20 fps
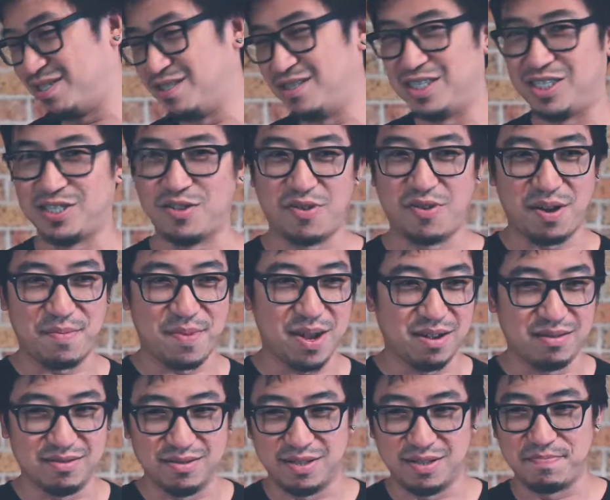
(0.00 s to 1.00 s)
story
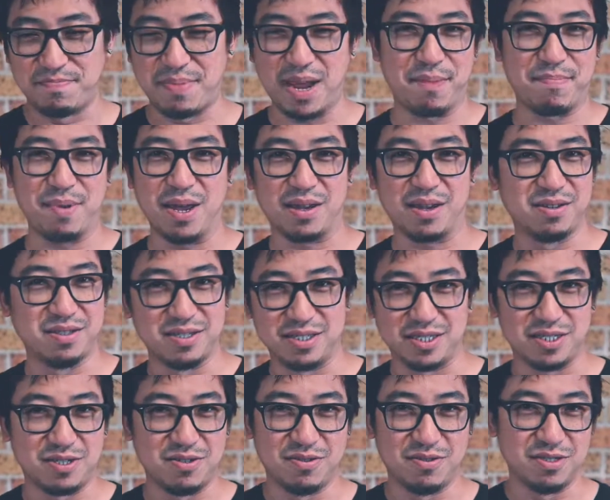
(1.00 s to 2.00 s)
about the
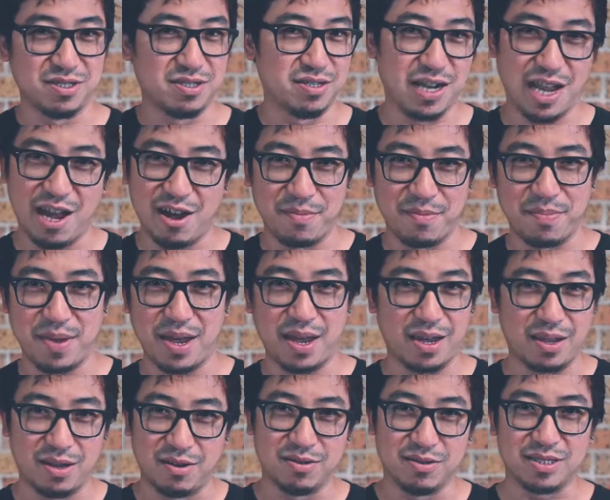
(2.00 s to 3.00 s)
backpackers going to the Outback
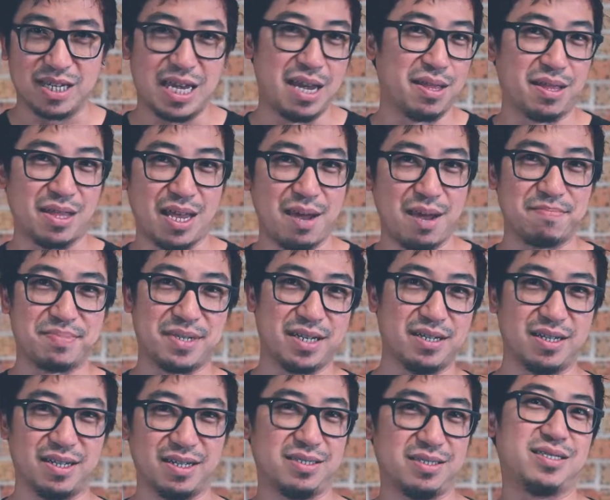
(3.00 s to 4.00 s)
and got kidnapped, and
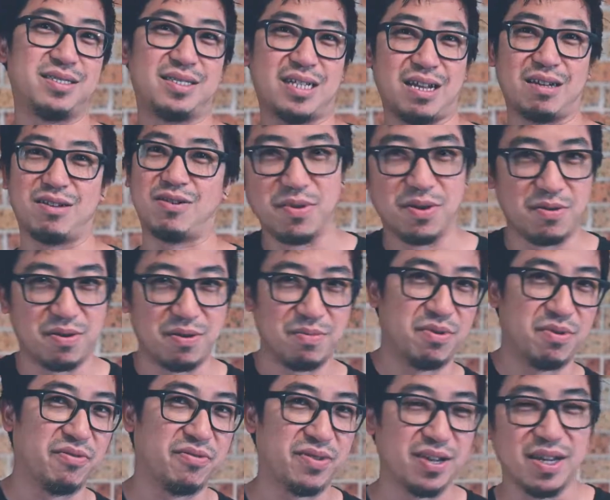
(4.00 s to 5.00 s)
it's like a horror
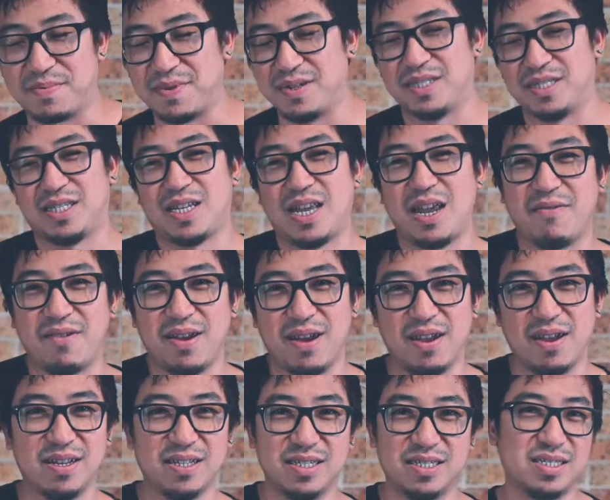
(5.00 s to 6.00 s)
movie, pretty scary,
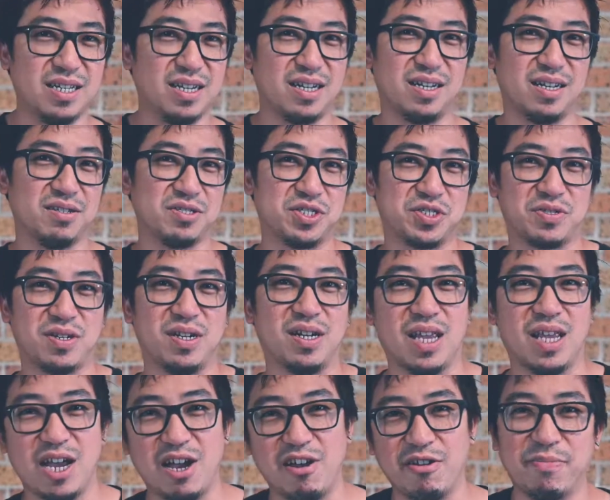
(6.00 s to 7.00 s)
set in
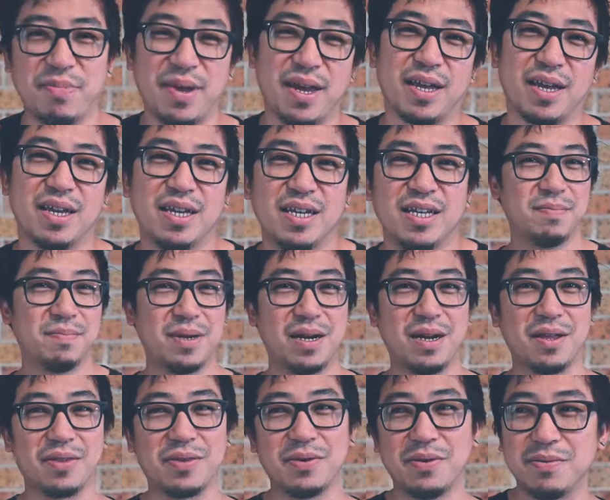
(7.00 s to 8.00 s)
Australia Outback. But
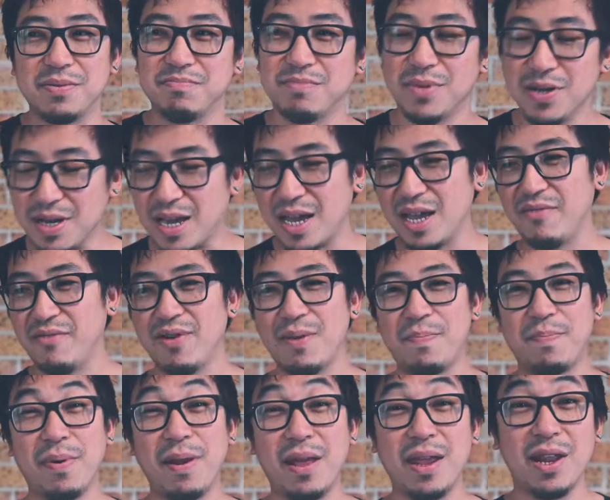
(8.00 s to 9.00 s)
I thought, okay, if I
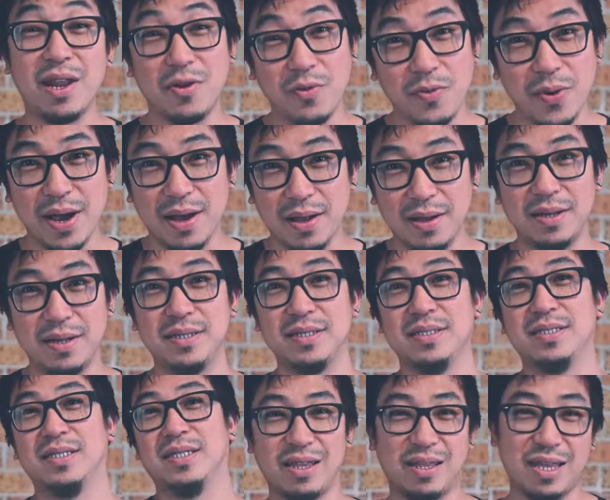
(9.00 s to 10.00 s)
plan it well,
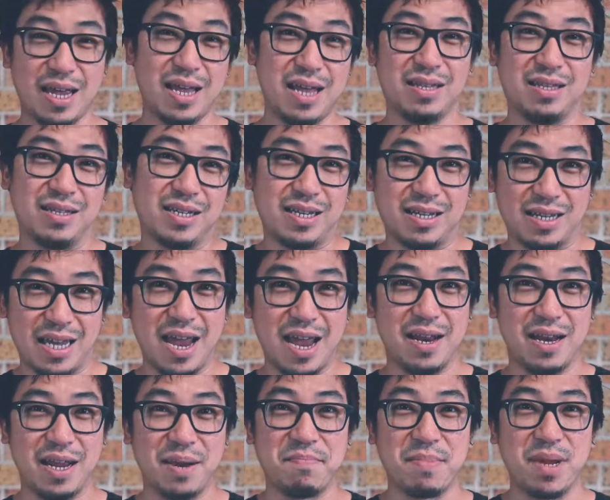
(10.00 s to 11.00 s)
that
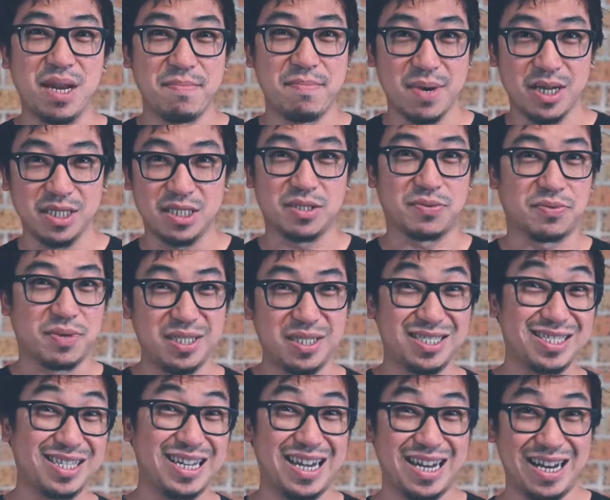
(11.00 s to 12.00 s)
can then minimize the
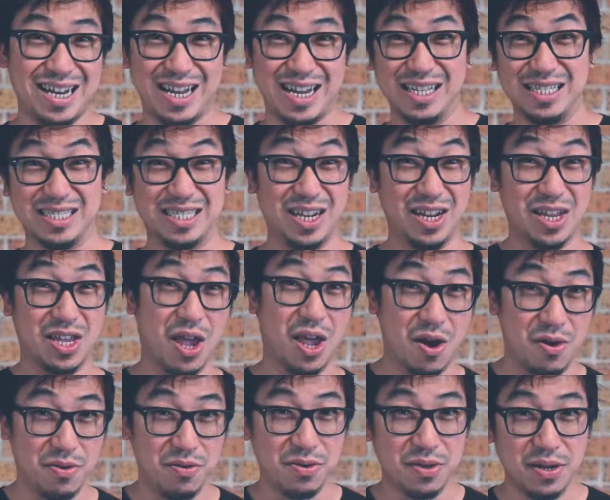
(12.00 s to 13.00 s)
risk and I can still
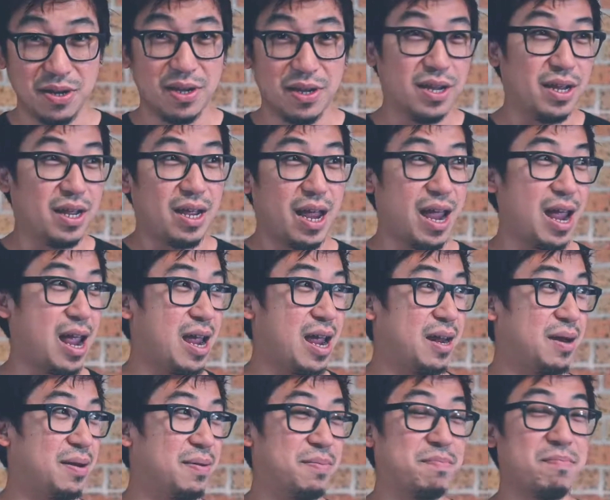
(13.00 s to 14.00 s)
go.
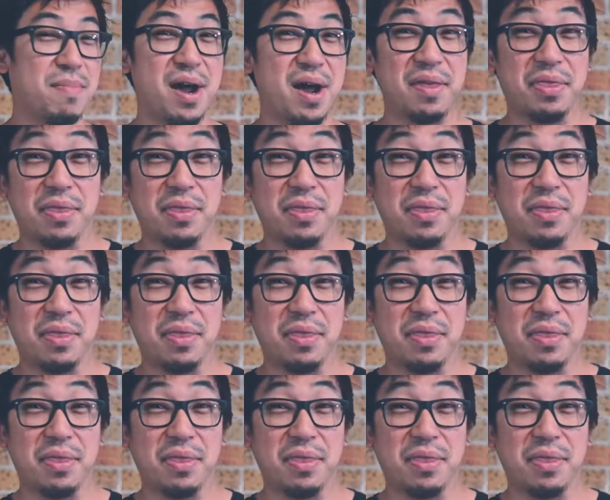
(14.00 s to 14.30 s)
And my